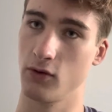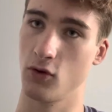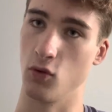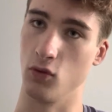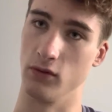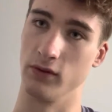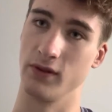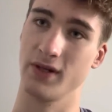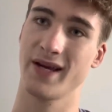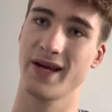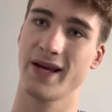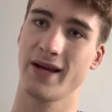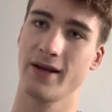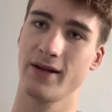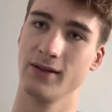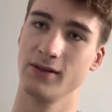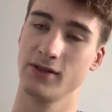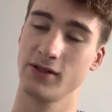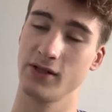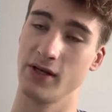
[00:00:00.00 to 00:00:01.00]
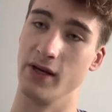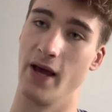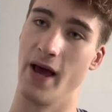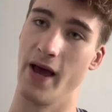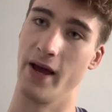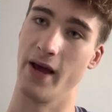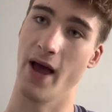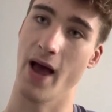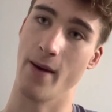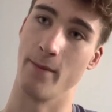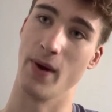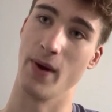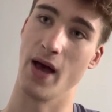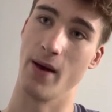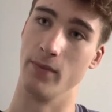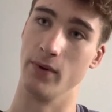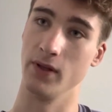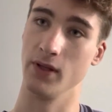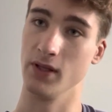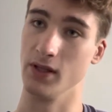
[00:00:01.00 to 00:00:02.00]
called
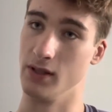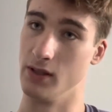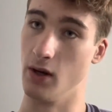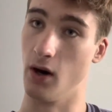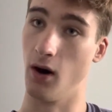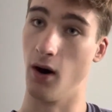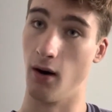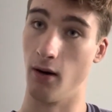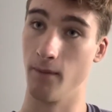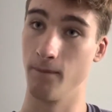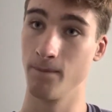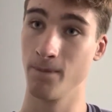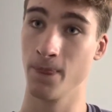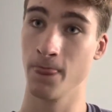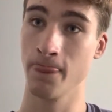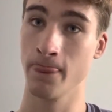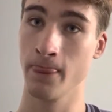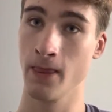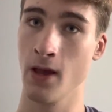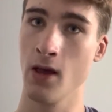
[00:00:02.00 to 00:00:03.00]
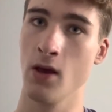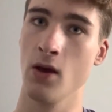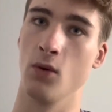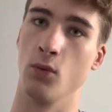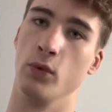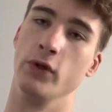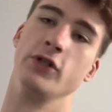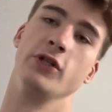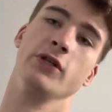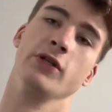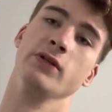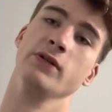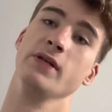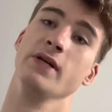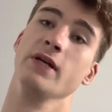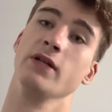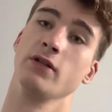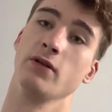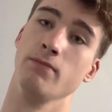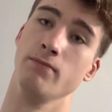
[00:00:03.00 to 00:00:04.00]
CAMM-ER, which is the
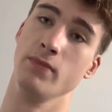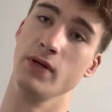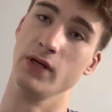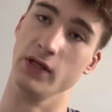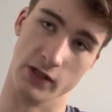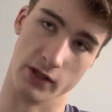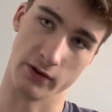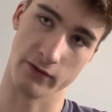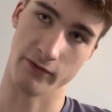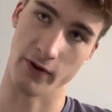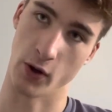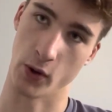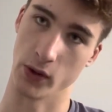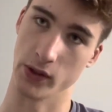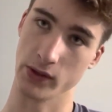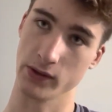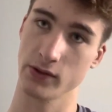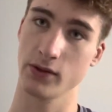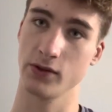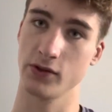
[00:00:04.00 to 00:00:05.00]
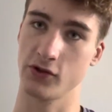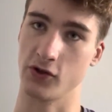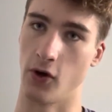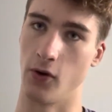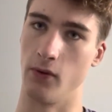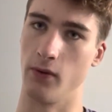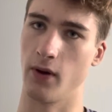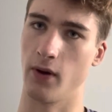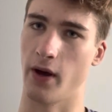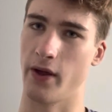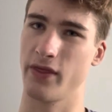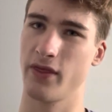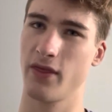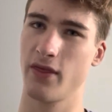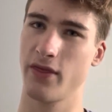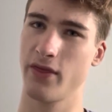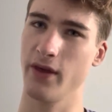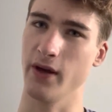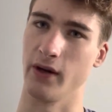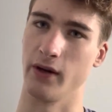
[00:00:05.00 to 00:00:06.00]
intermediate variant. So I
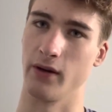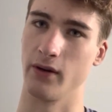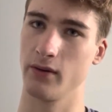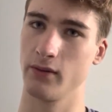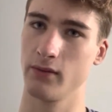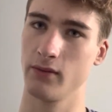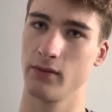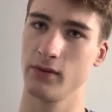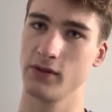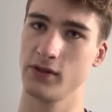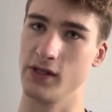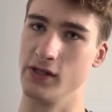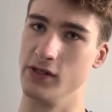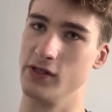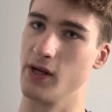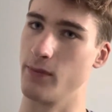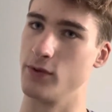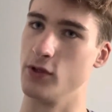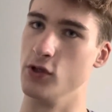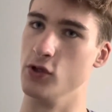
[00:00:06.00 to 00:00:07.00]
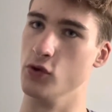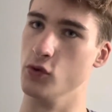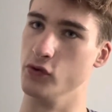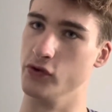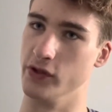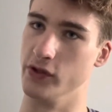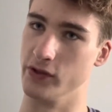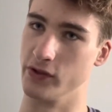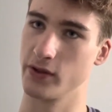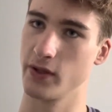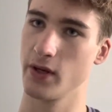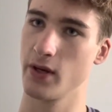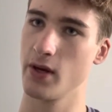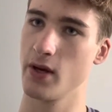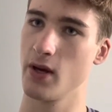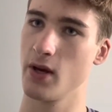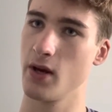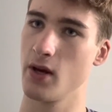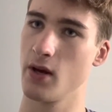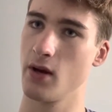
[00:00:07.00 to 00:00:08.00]
think Sea Ceptor uses
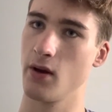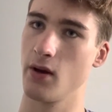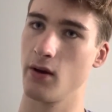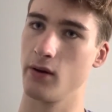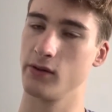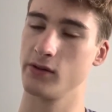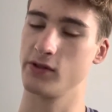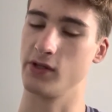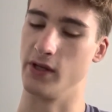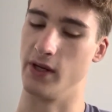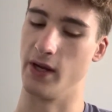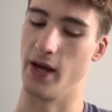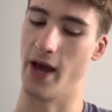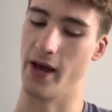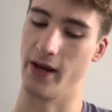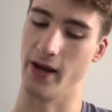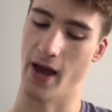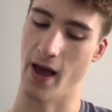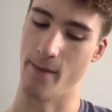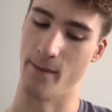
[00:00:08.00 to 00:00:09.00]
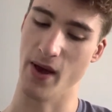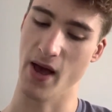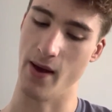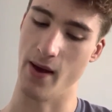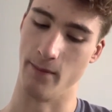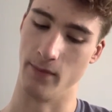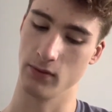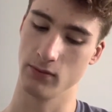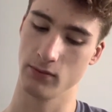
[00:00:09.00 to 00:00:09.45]
CAMM